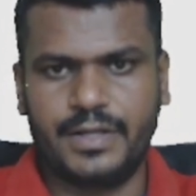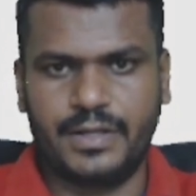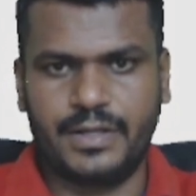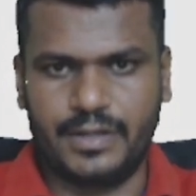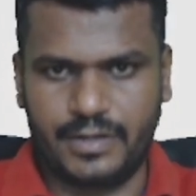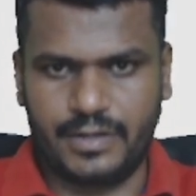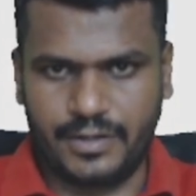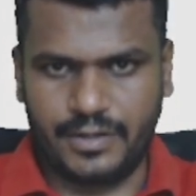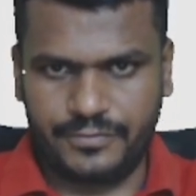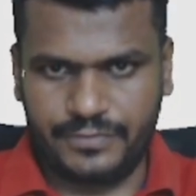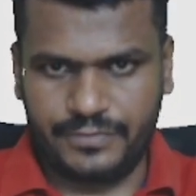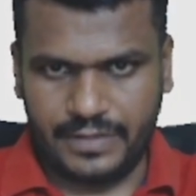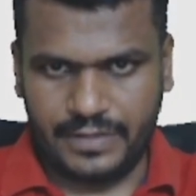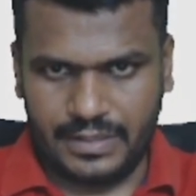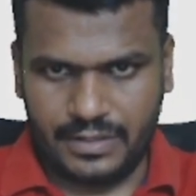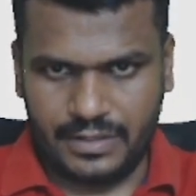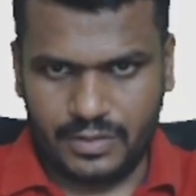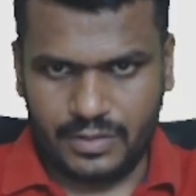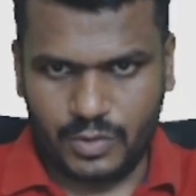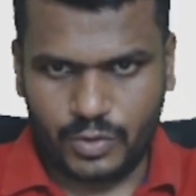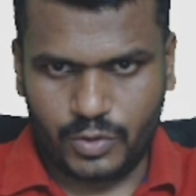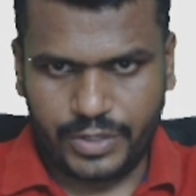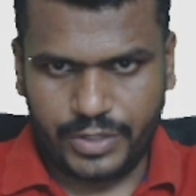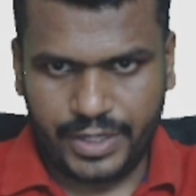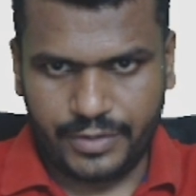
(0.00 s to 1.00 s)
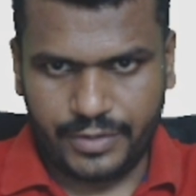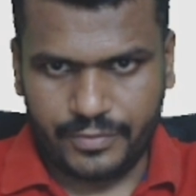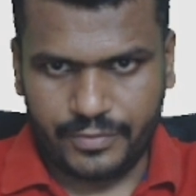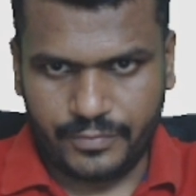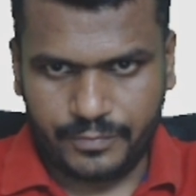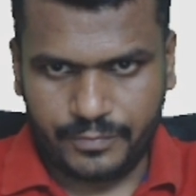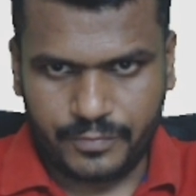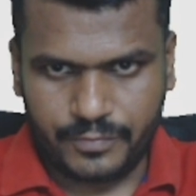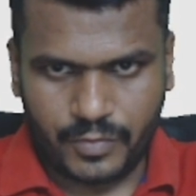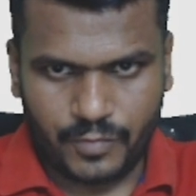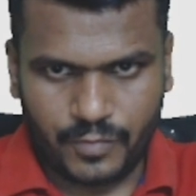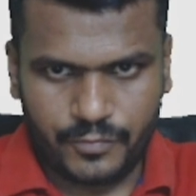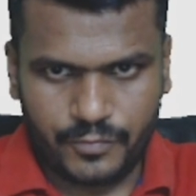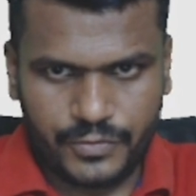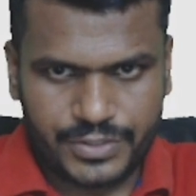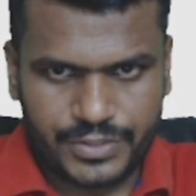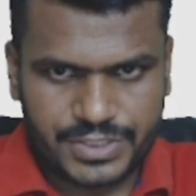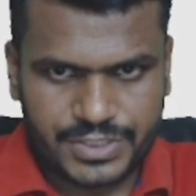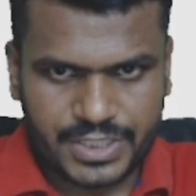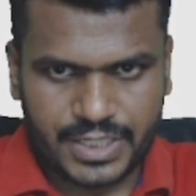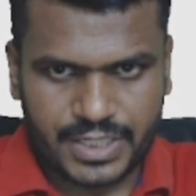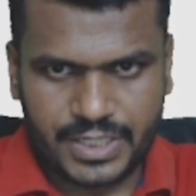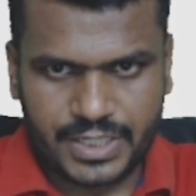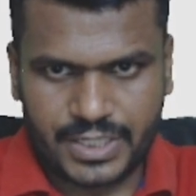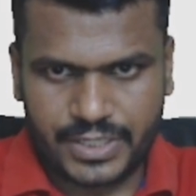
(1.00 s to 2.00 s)
Rafale. Okay, from
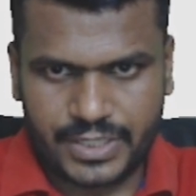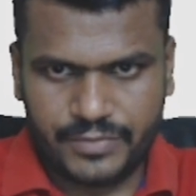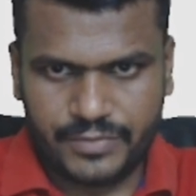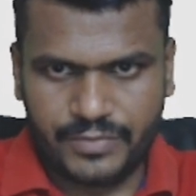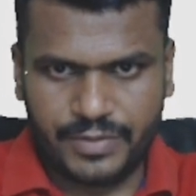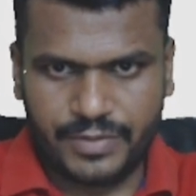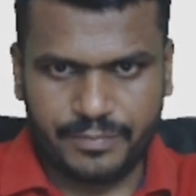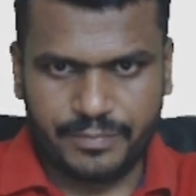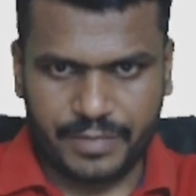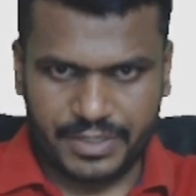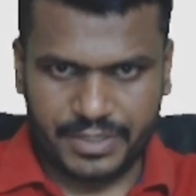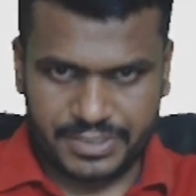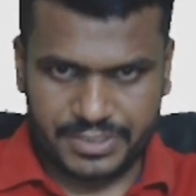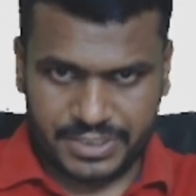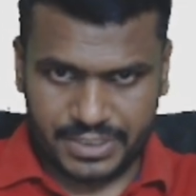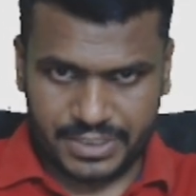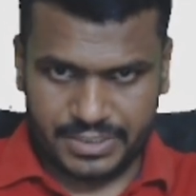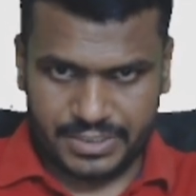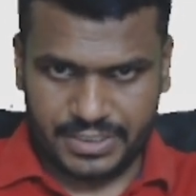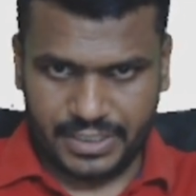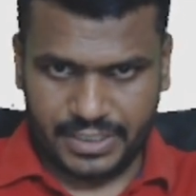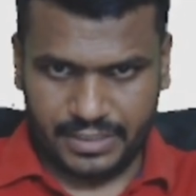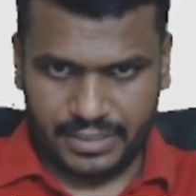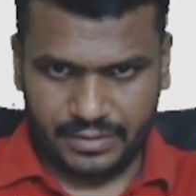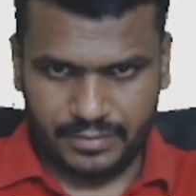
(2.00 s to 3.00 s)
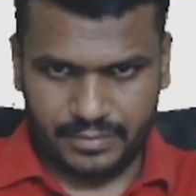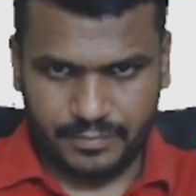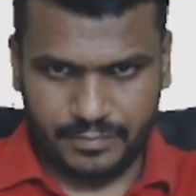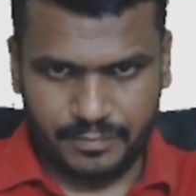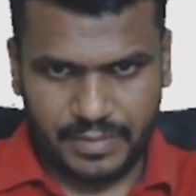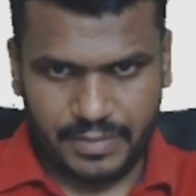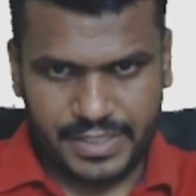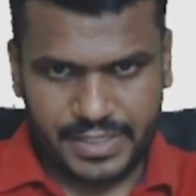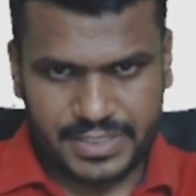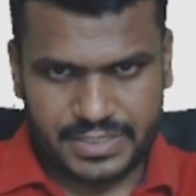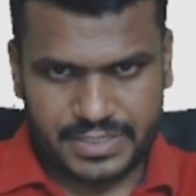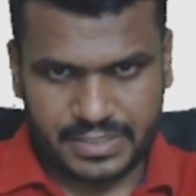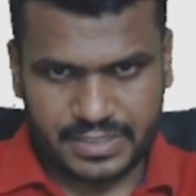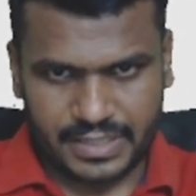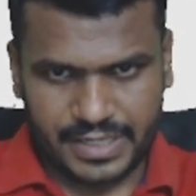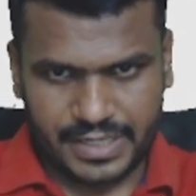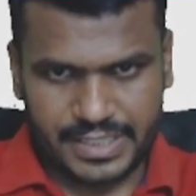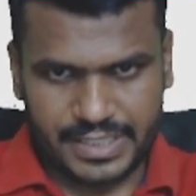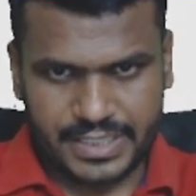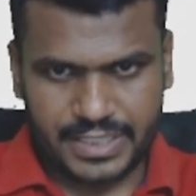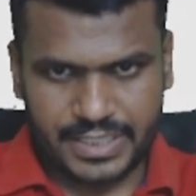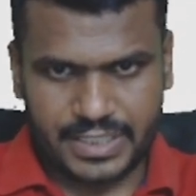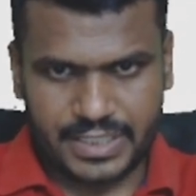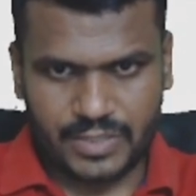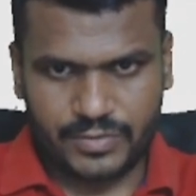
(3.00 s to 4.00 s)
which country we purchased it? Please
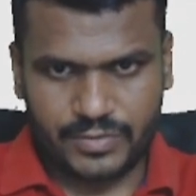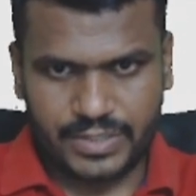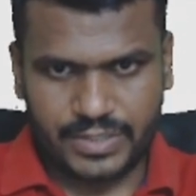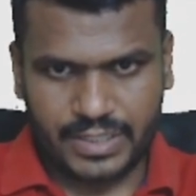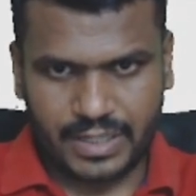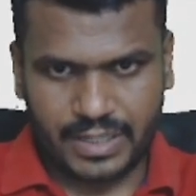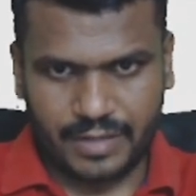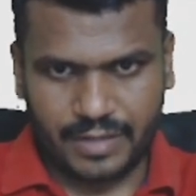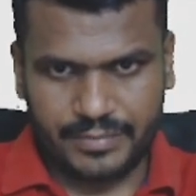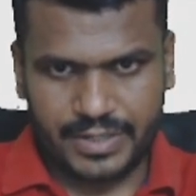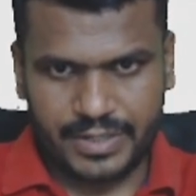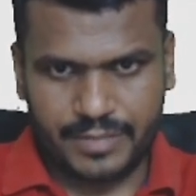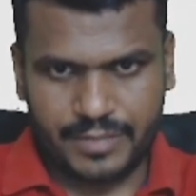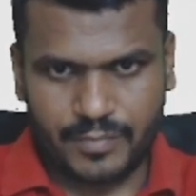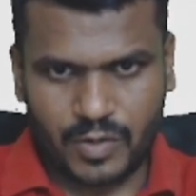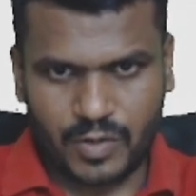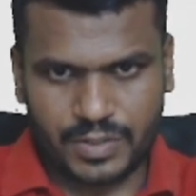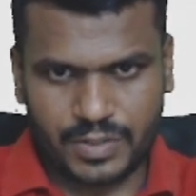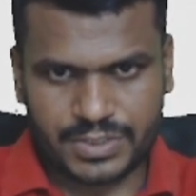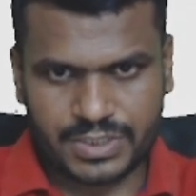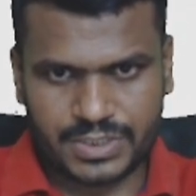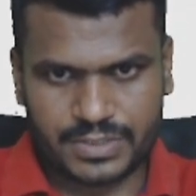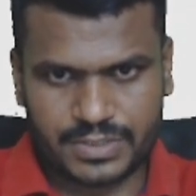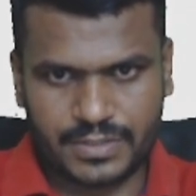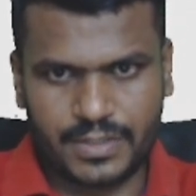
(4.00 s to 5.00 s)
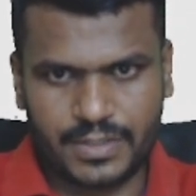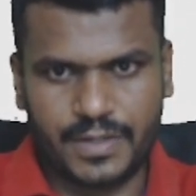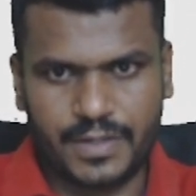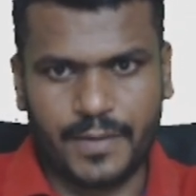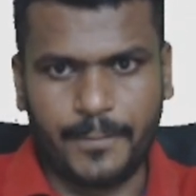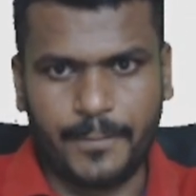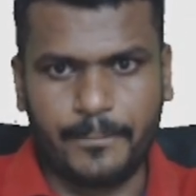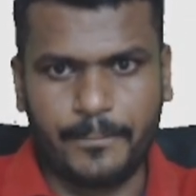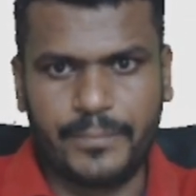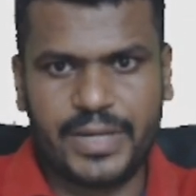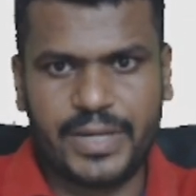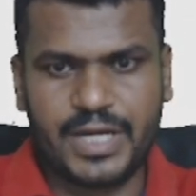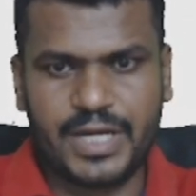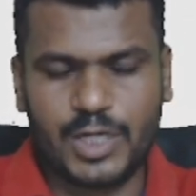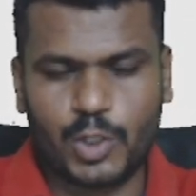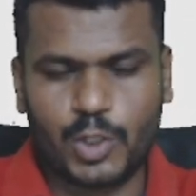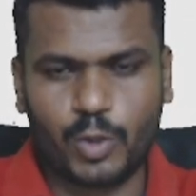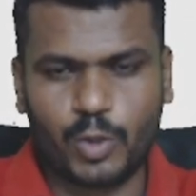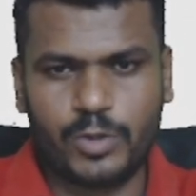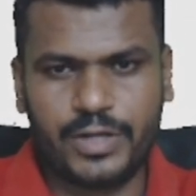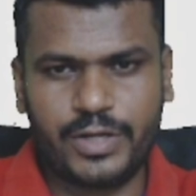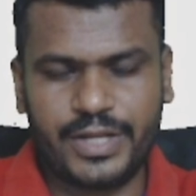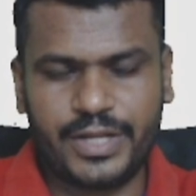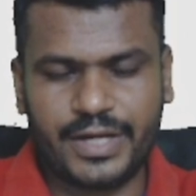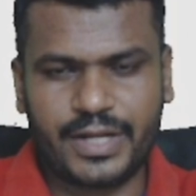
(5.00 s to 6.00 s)
write it down in comment box.
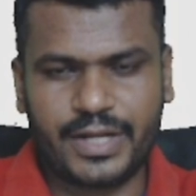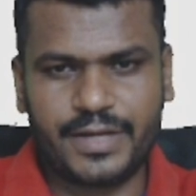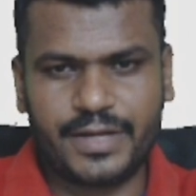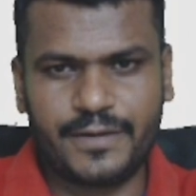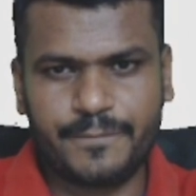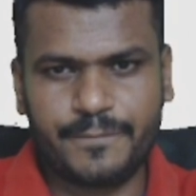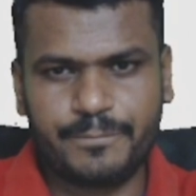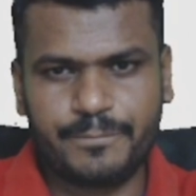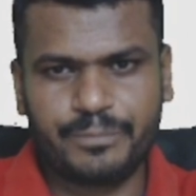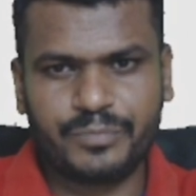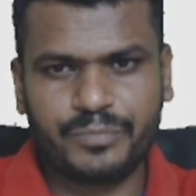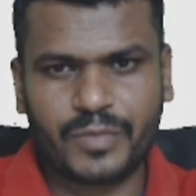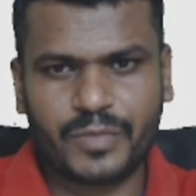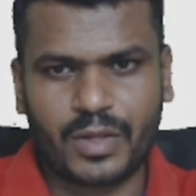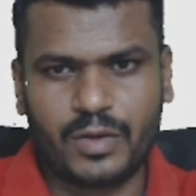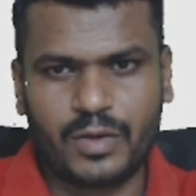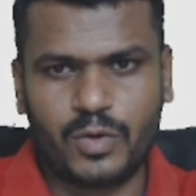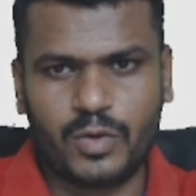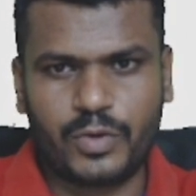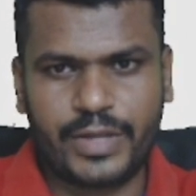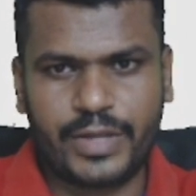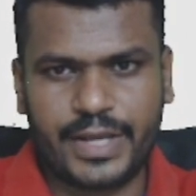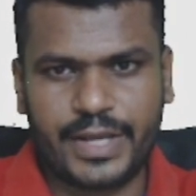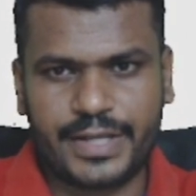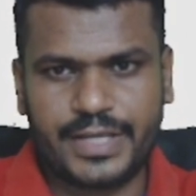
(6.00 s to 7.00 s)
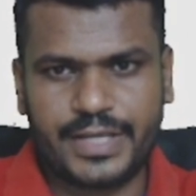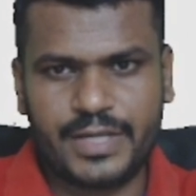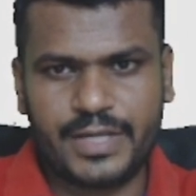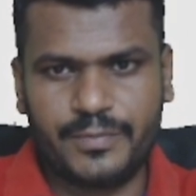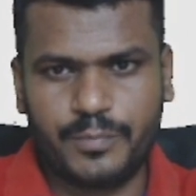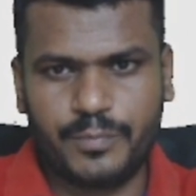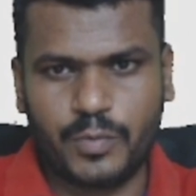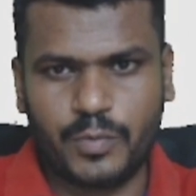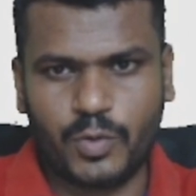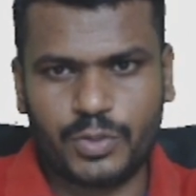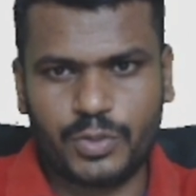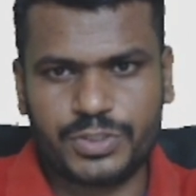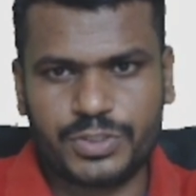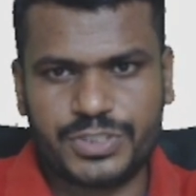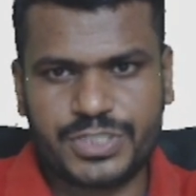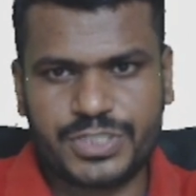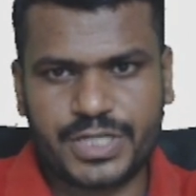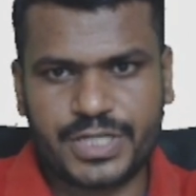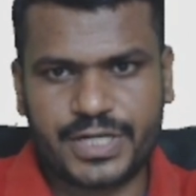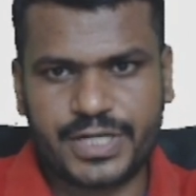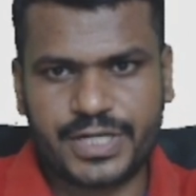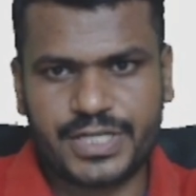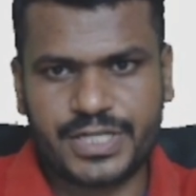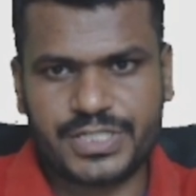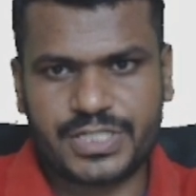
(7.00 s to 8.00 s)
MiG-29. Okay, again fourth
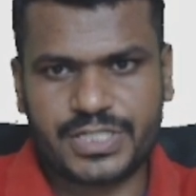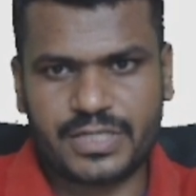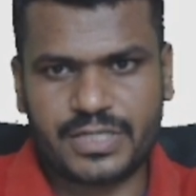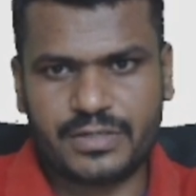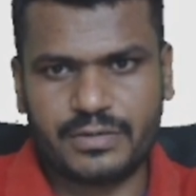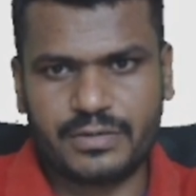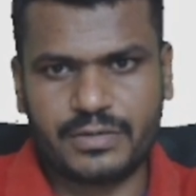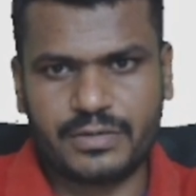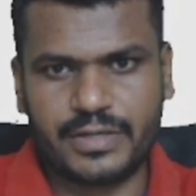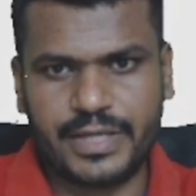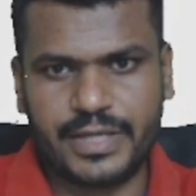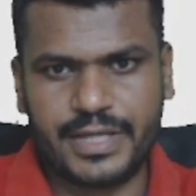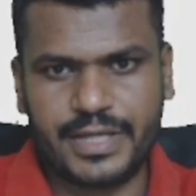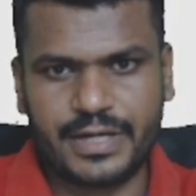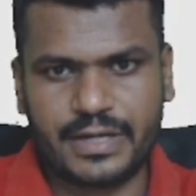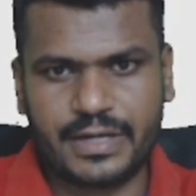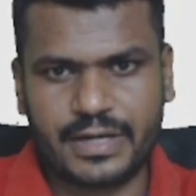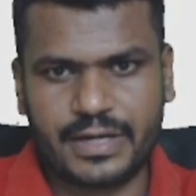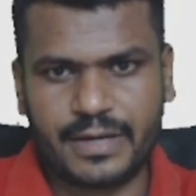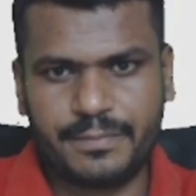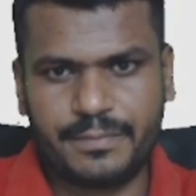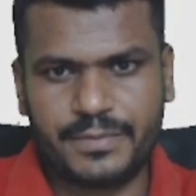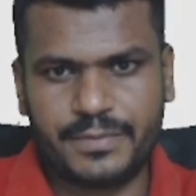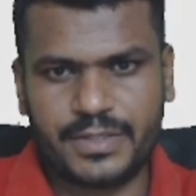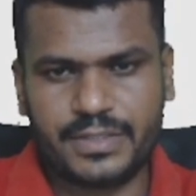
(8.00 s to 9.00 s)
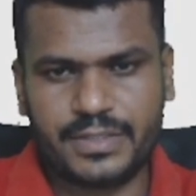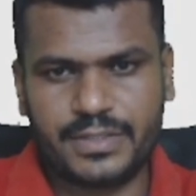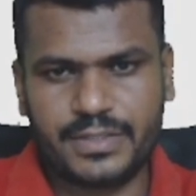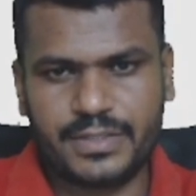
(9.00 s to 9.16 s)
generation aircraft.